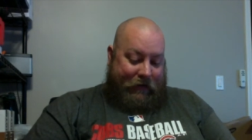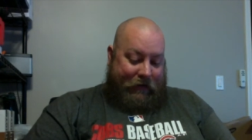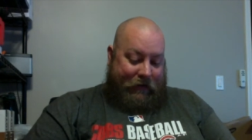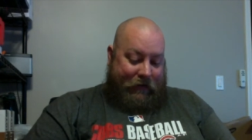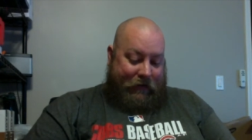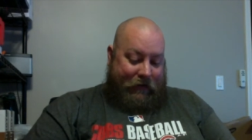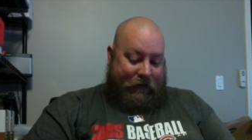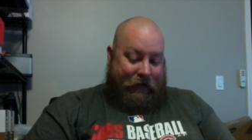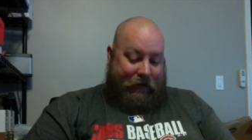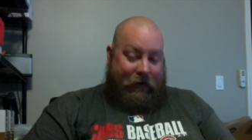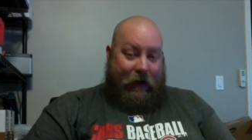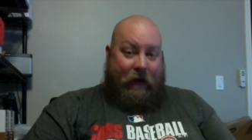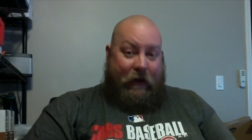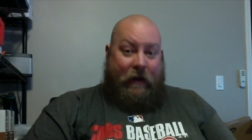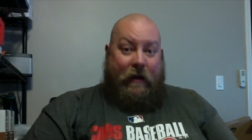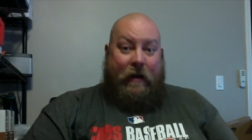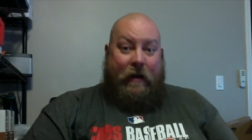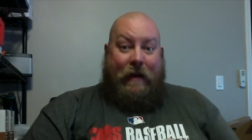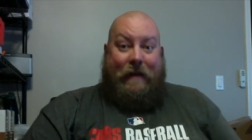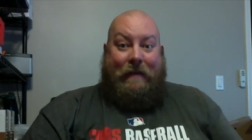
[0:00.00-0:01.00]
things like
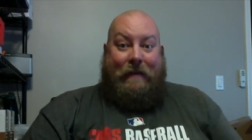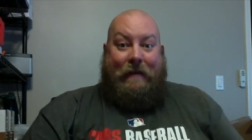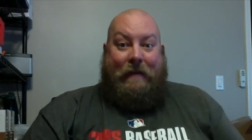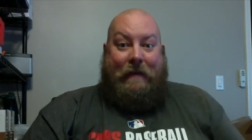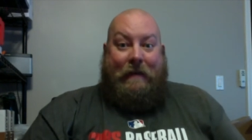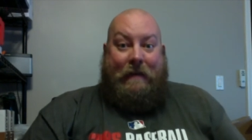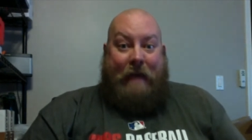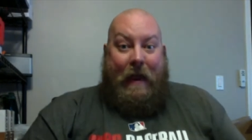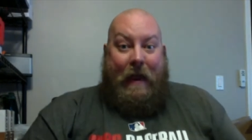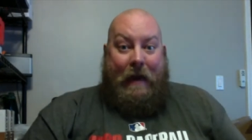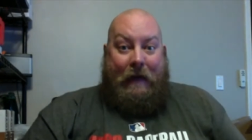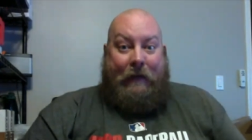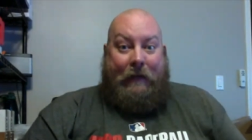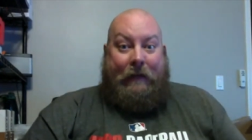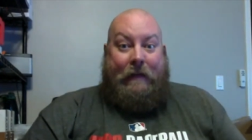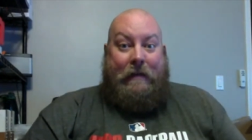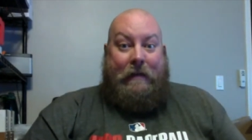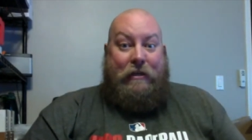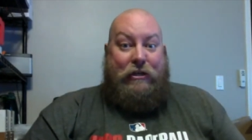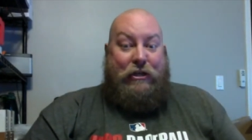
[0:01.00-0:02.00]

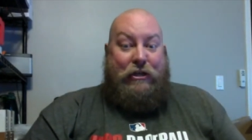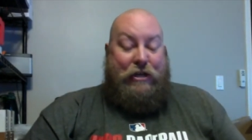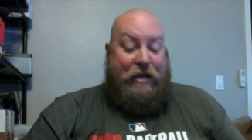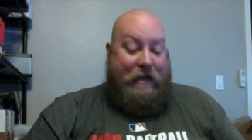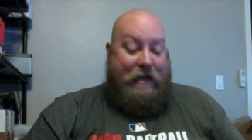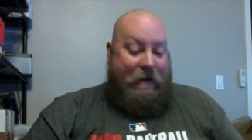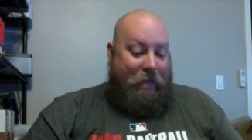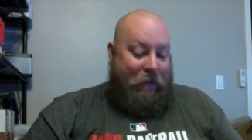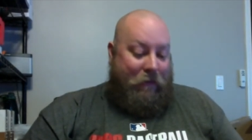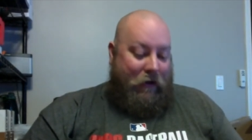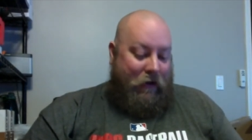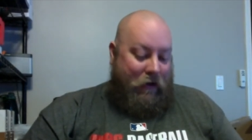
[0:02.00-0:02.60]
insanely cheap.